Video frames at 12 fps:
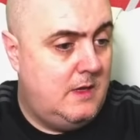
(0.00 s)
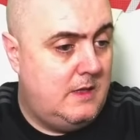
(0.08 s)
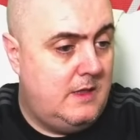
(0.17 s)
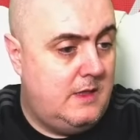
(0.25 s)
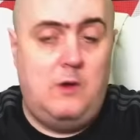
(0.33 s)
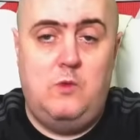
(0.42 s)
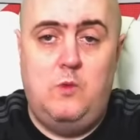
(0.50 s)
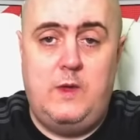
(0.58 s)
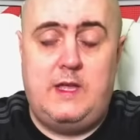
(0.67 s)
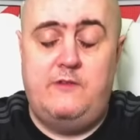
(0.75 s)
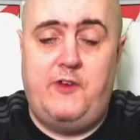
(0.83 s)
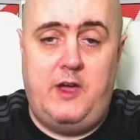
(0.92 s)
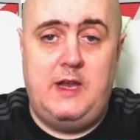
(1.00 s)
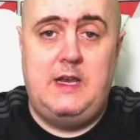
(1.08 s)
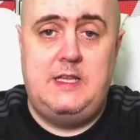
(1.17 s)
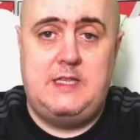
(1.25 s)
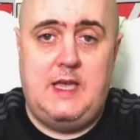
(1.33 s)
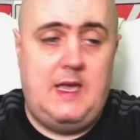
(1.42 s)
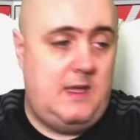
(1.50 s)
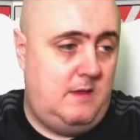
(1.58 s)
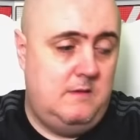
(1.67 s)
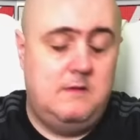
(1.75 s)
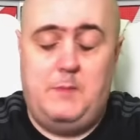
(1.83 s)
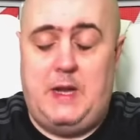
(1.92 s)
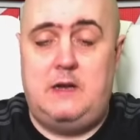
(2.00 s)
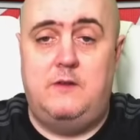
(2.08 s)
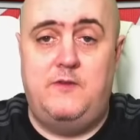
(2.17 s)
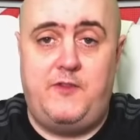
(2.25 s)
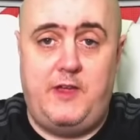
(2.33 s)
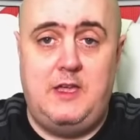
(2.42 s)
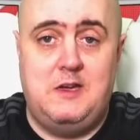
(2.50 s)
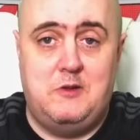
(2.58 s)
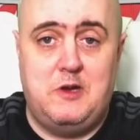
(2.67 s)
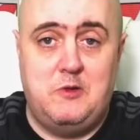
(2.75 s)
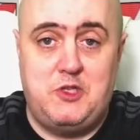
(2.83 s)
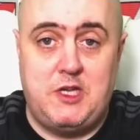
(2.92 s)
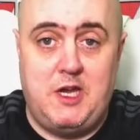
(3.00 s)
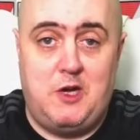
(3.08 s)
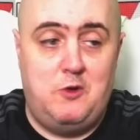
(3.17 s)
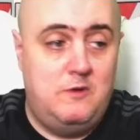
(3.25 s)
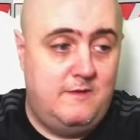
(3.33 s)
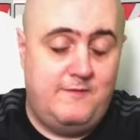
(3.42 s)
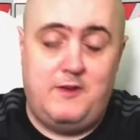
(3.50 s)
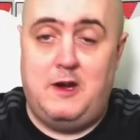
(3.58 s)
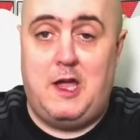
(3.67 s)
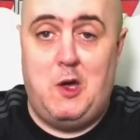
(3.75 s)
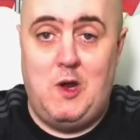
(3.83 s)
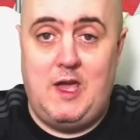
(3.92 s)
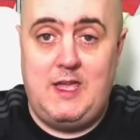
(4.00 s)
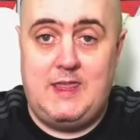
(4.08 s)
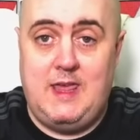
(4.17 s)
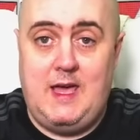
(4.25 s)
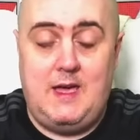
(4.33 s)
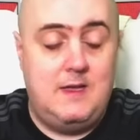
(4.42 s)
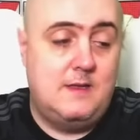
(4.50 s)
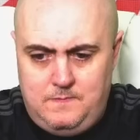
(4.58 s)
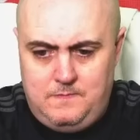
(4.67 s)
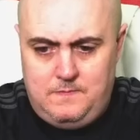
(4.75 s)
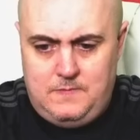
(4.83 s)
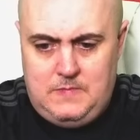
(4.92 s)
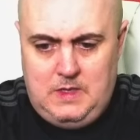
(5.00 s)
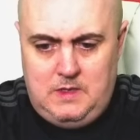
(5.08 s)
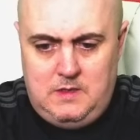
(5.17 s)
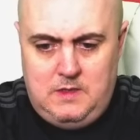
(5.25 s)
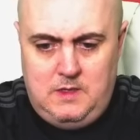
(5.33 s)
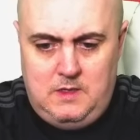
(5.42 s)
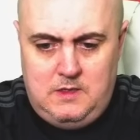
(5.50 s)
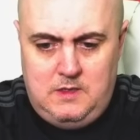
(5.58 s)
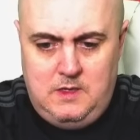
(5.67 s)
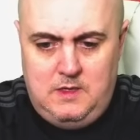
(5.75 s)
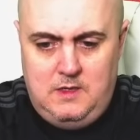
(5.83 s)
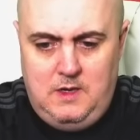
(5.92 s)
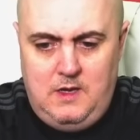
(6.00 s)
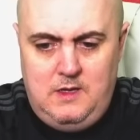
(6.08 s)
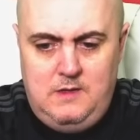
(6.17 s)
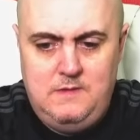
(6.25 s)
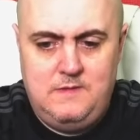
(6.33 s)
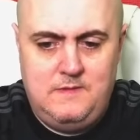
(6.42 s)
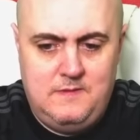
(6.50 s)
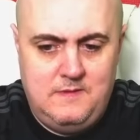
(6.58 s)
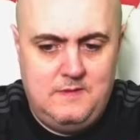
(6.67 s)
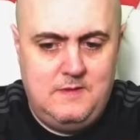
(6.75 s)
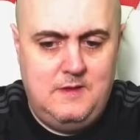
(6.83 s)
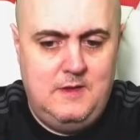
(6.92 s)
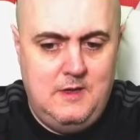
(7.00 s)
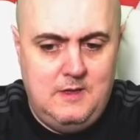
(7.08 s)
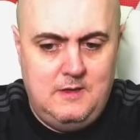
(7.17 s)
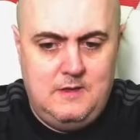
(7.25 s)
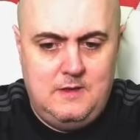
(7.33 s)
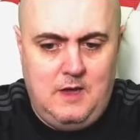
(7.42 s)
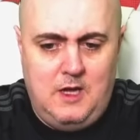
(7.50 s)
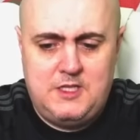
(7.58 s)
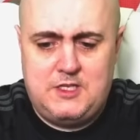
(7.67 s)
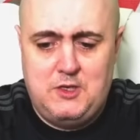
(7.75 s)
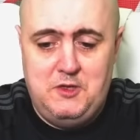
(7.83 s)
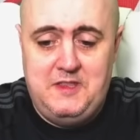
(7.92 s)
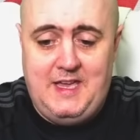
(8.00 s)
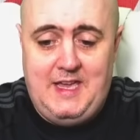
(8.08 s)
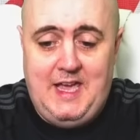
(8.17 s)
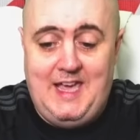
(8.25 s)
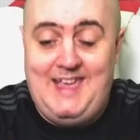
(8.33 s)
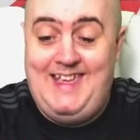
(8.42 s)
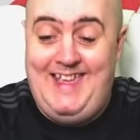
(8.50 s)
Now, we can finally say, better than Figo, don't you know, for a goal like that. Du, du, du, du. Oh, it's Sunday, yeah.